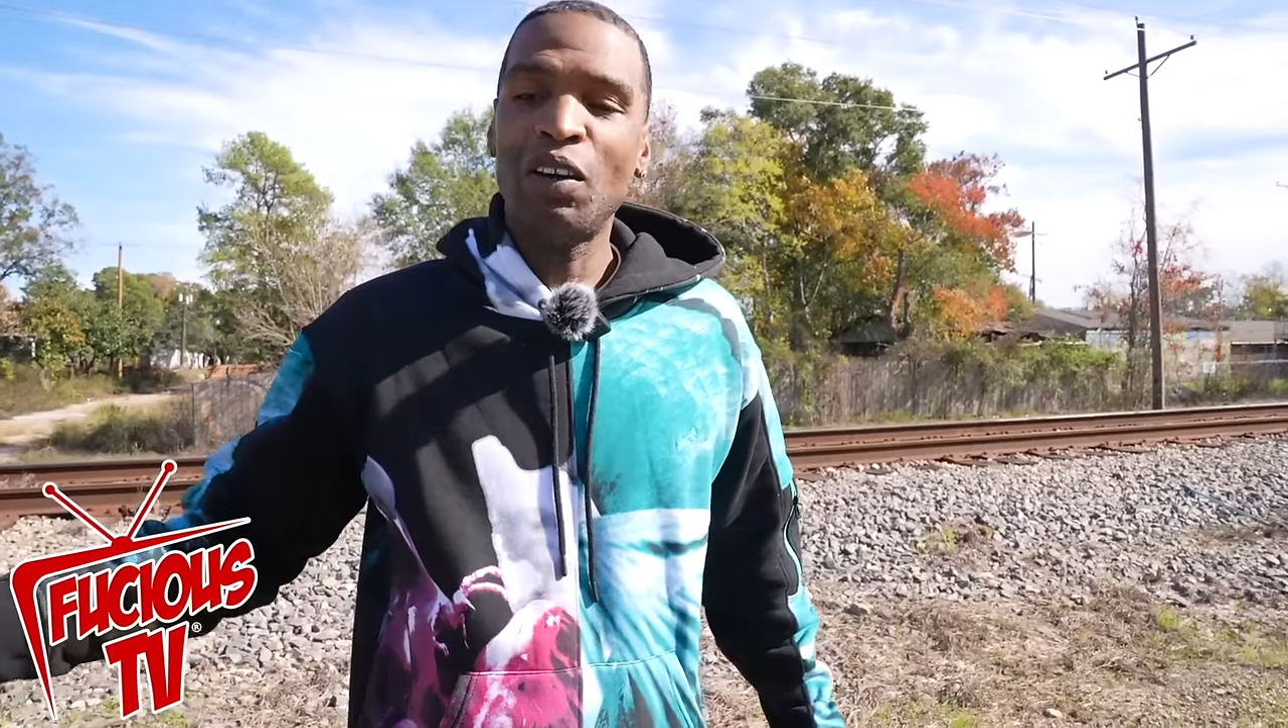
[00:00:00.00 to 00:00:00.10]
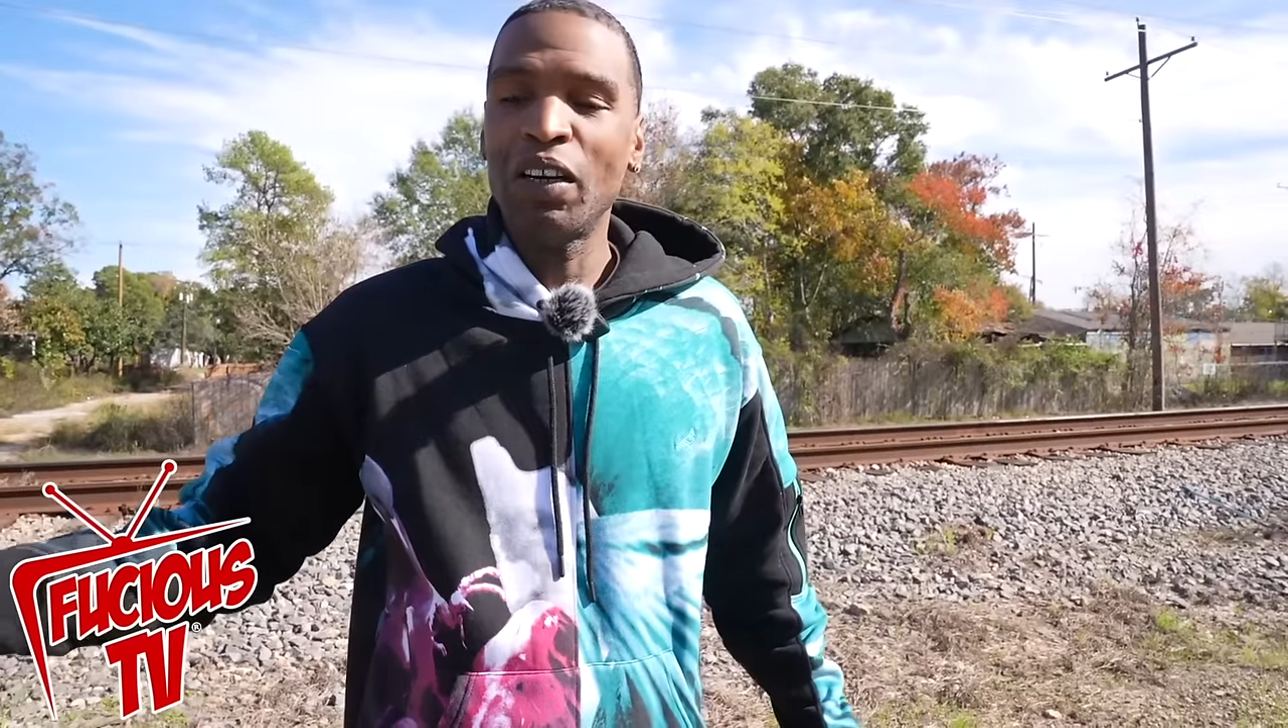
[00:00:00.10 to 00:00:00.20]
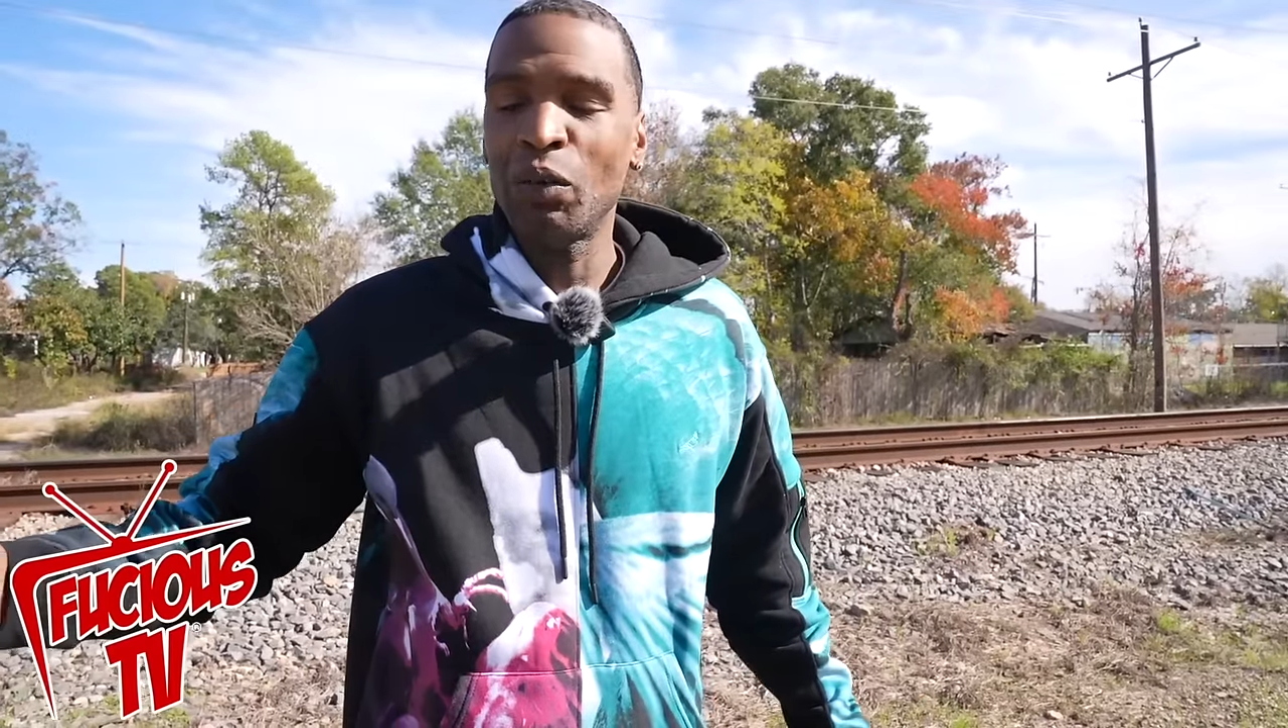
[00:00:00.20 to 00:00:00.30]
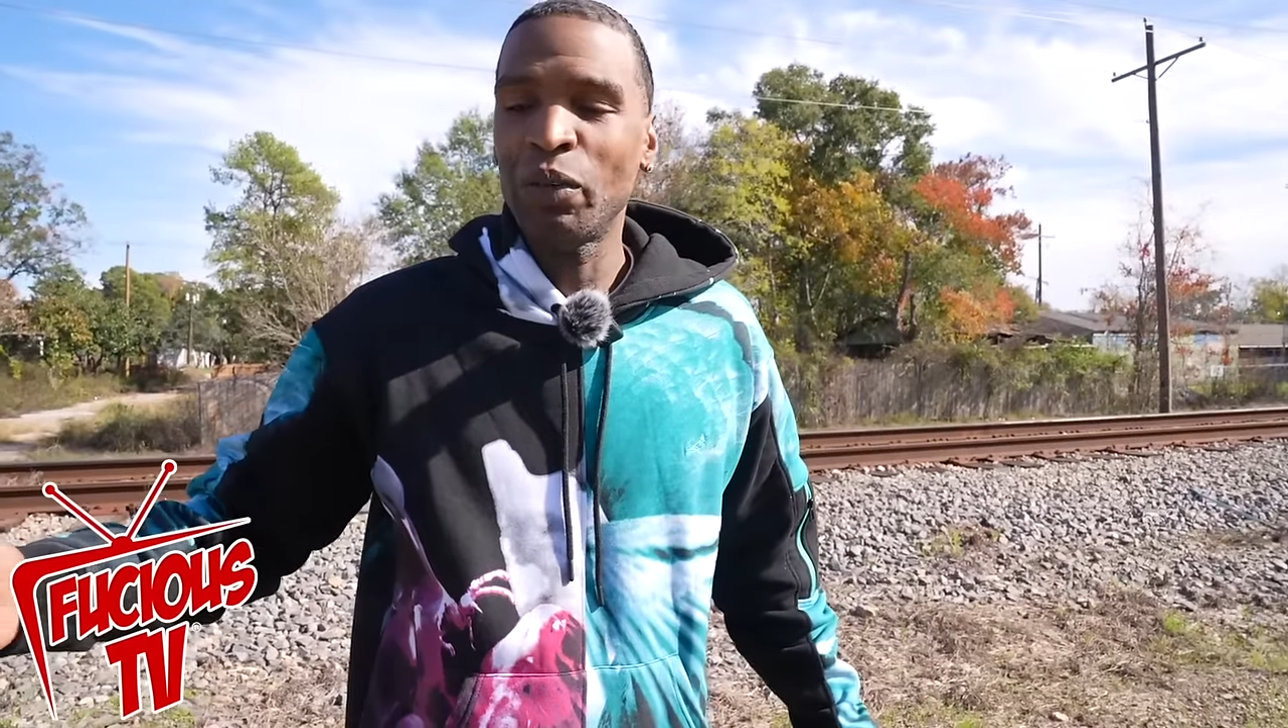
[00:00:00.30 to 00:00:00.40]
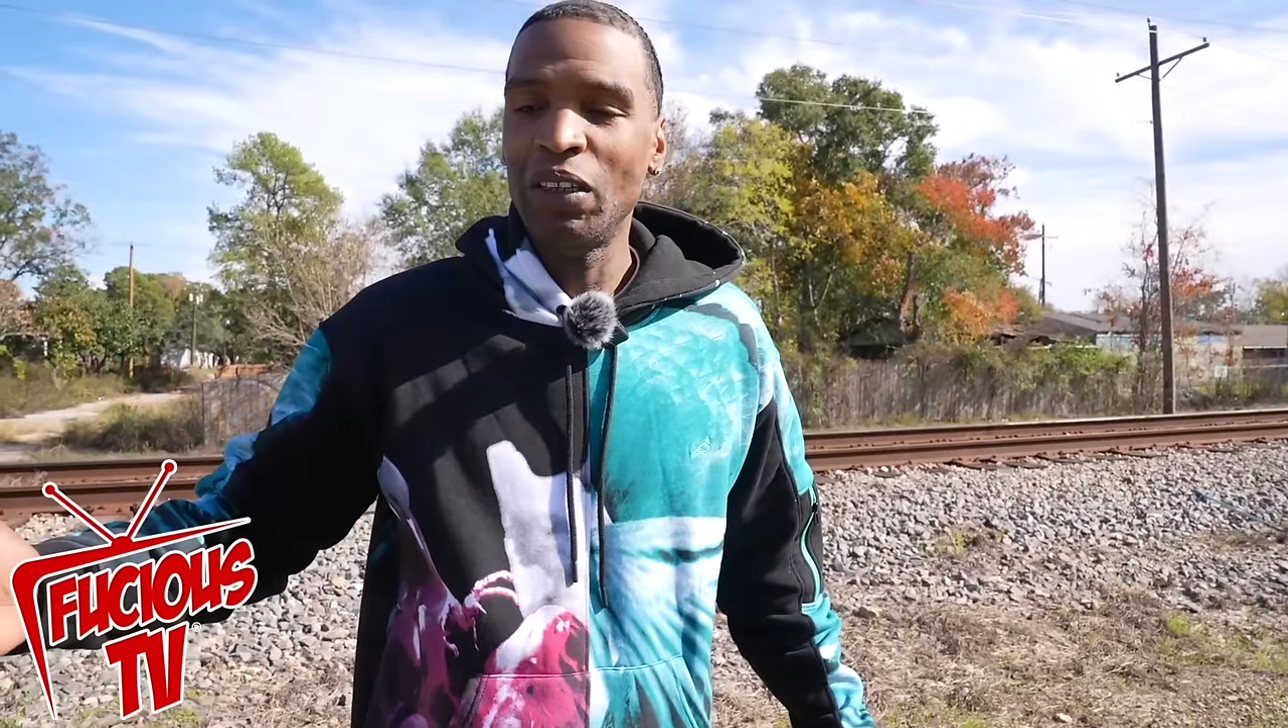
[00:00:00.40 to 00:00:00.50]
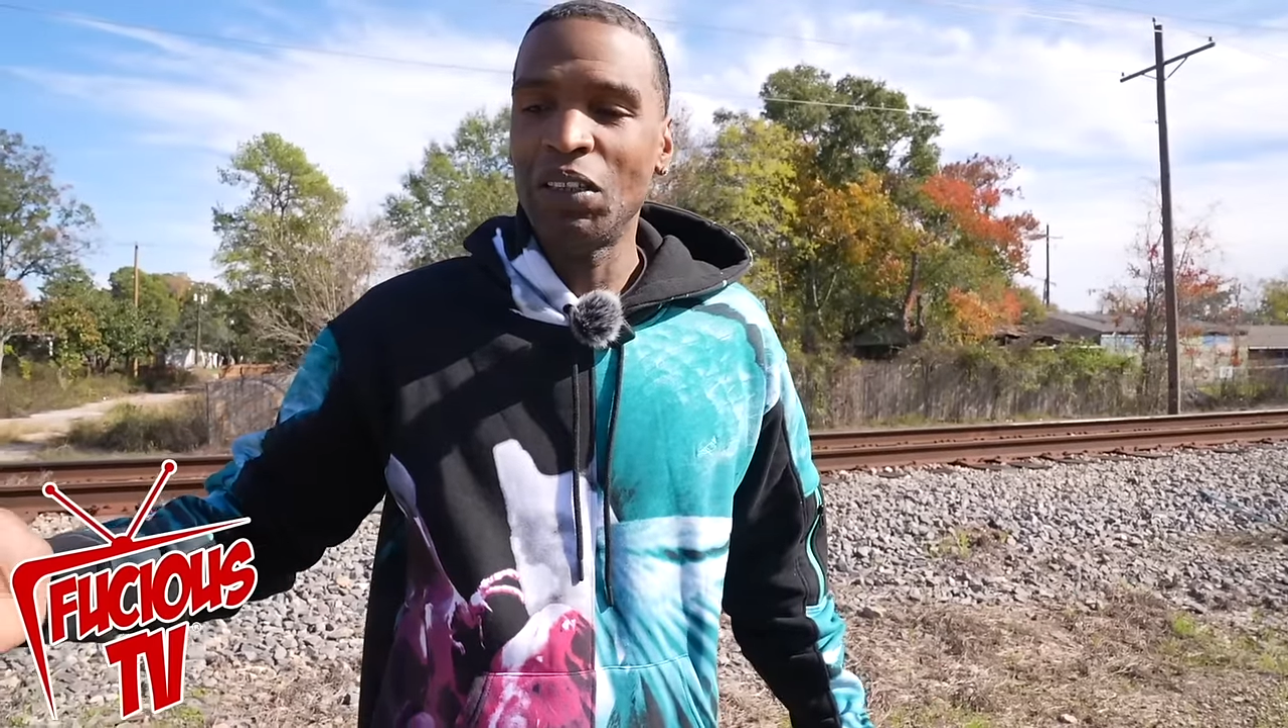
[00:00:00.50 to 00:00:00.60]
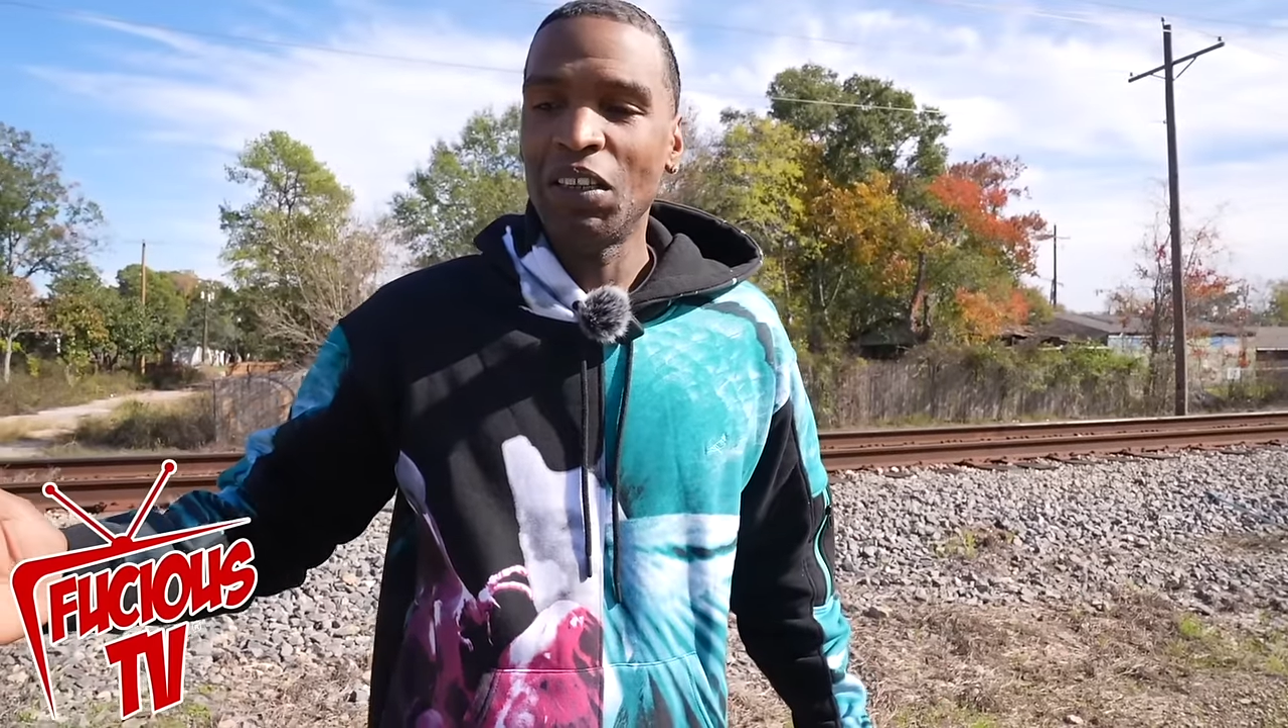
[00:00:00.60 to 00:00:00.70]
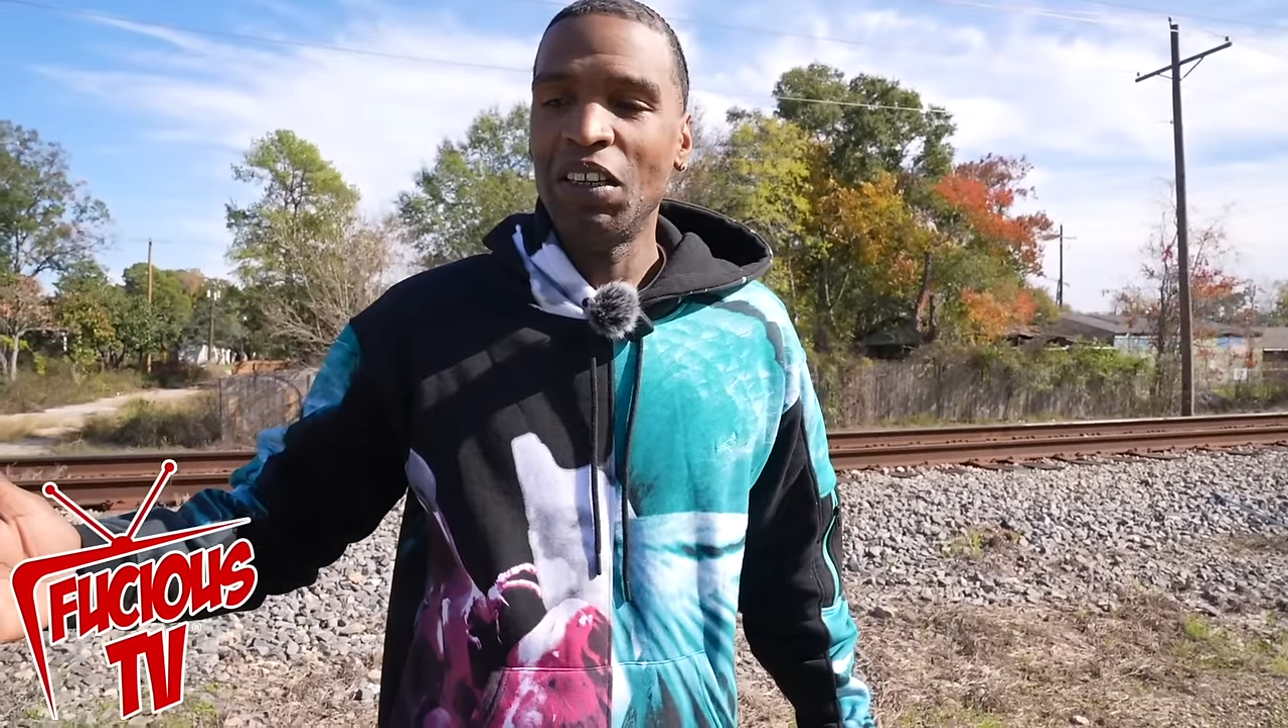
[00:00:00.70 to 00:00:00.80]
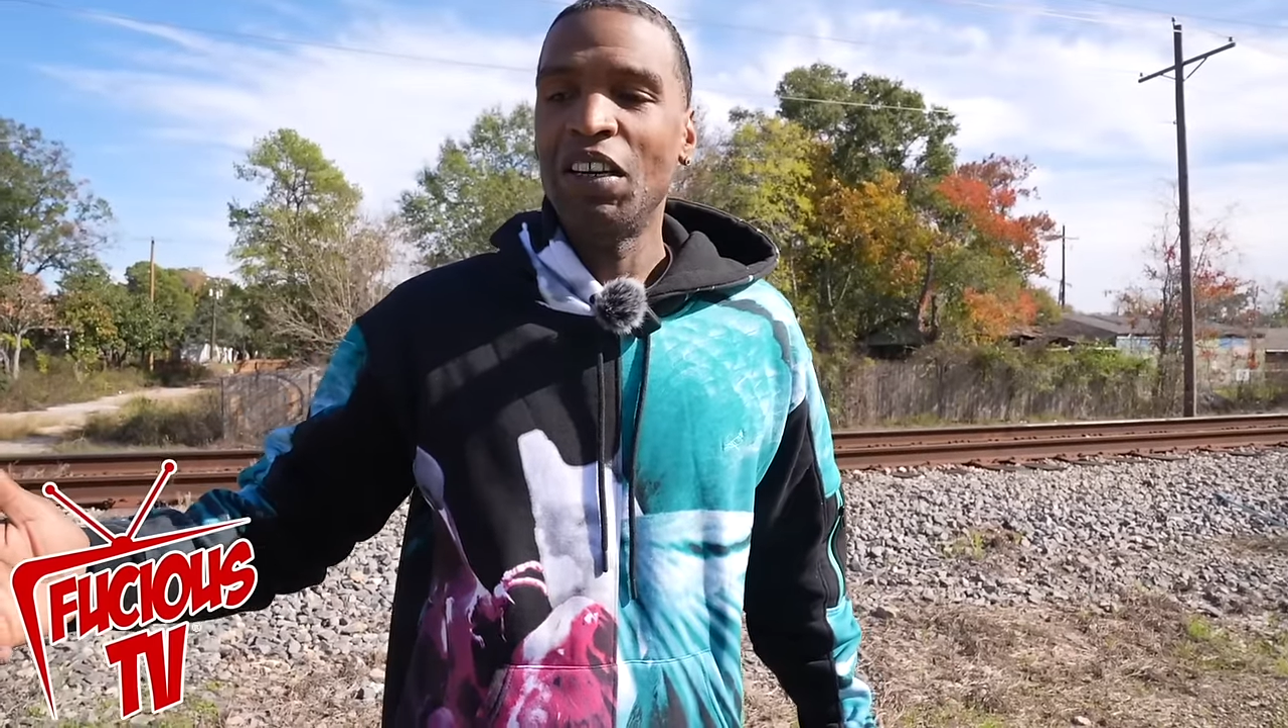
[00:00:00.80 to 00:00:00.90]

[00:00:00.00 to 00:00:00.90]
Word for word: on that bitch.